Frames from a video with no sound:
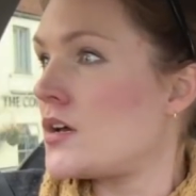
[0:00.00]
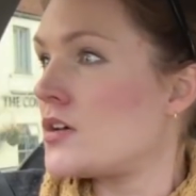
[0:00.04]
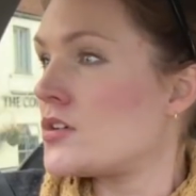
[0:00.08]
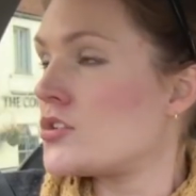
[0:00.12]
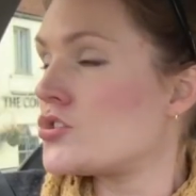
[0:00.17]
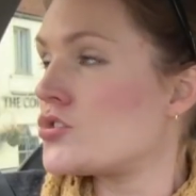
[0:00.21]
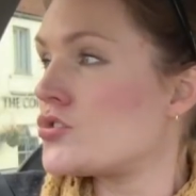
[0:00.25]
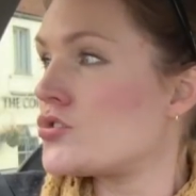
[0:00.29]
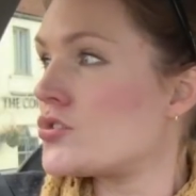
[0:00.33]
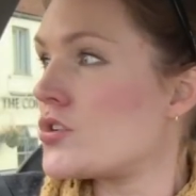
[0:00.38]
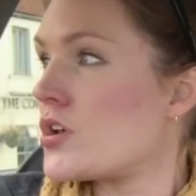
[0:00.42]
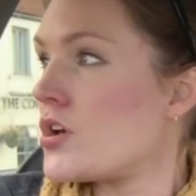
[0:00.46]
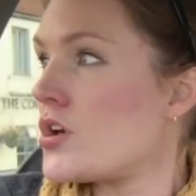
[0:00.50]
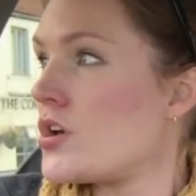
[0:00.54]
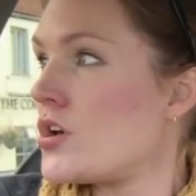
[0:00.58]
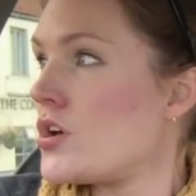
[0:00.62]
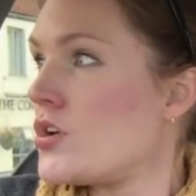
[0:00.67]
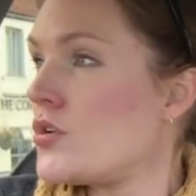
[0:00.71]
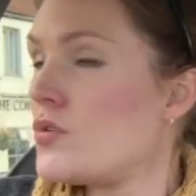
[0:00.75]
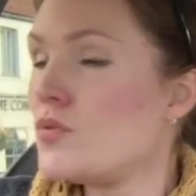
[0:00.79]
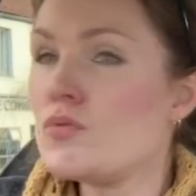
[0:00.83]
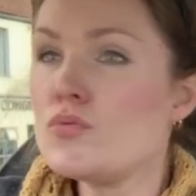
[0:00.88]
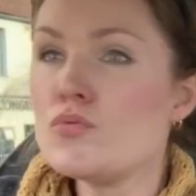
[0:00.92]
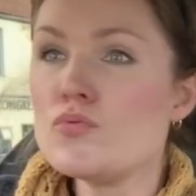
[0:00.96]

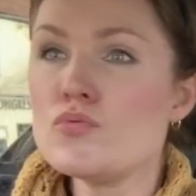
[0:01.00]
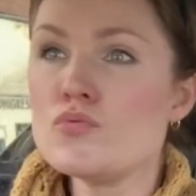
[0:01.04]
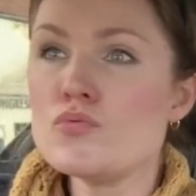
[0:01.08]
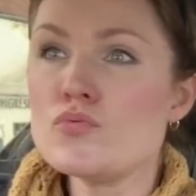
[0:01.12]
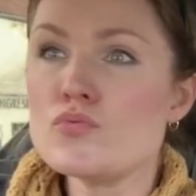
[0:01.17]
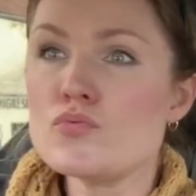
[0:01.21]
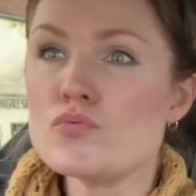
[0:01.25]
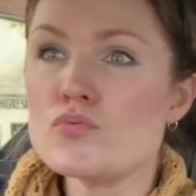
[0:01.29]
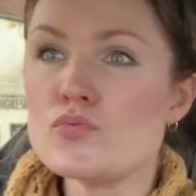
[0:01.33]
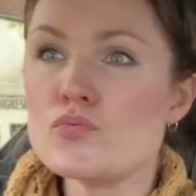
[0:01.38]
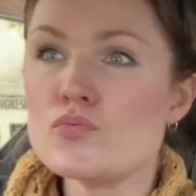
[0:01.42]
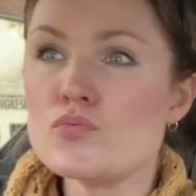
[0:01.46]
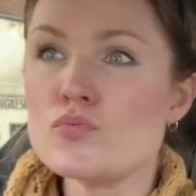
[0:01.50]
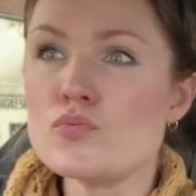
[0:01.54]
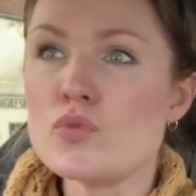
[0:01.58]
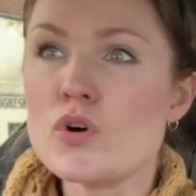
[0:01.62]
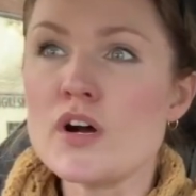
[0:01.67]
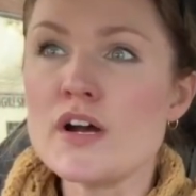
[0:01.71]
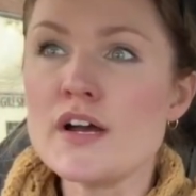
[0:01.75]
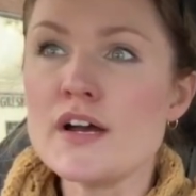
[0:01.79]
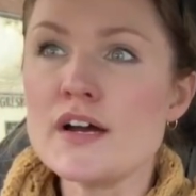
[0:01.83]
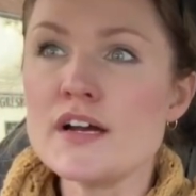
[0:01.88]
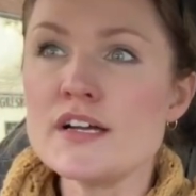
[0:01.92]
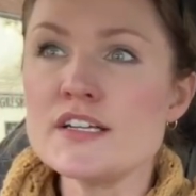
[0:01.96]
So
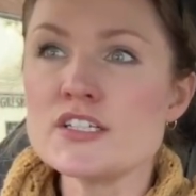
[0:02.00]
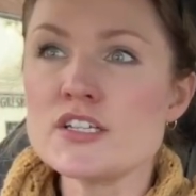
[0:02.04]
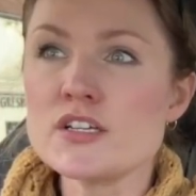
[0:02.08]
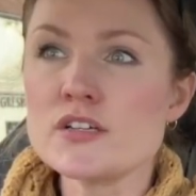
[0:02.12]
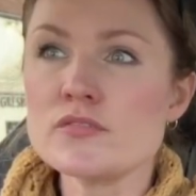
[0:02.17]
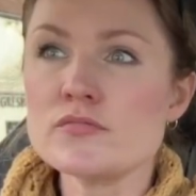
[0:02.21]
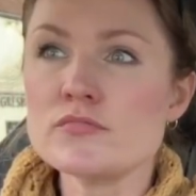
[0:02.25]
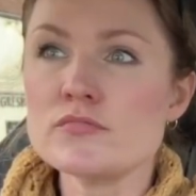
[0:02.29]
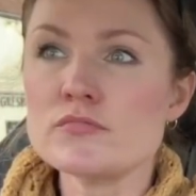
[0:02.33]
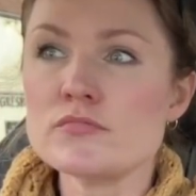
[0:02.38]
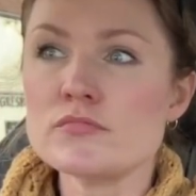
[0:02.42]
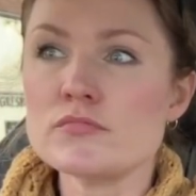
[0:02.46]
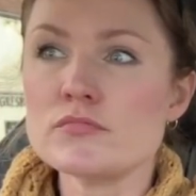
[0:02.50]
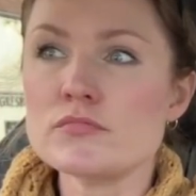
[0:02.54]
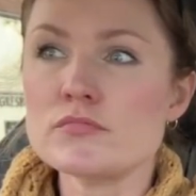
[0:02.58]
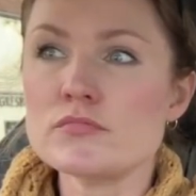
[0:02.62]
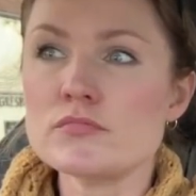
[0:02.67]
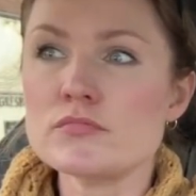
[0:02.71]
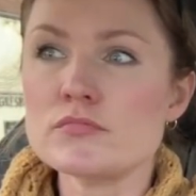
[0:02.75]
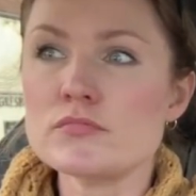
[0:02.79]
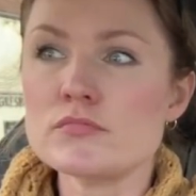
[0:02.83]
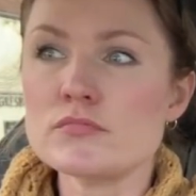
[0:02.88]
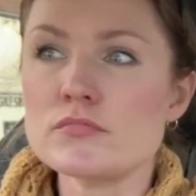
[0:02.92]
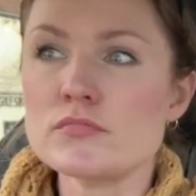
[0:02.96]
why I don't
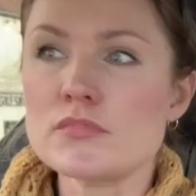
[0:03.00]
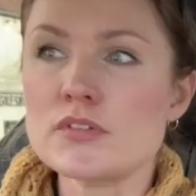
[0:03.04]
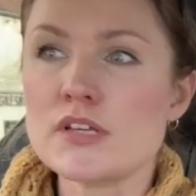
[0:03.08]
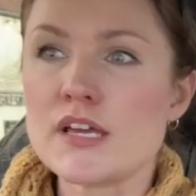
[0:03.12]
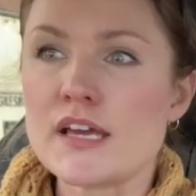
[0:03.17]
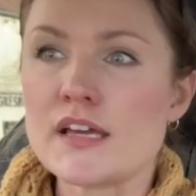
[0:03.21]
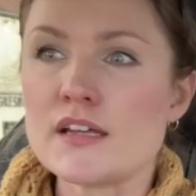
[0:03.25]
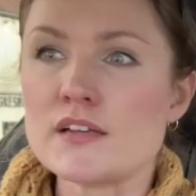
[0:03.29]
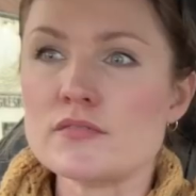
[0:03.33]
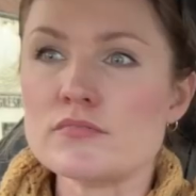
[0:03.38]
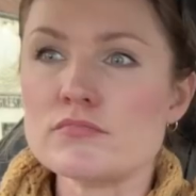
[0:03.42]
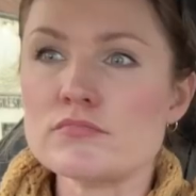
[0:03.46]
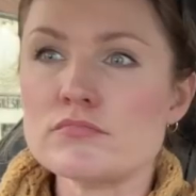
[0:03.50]
get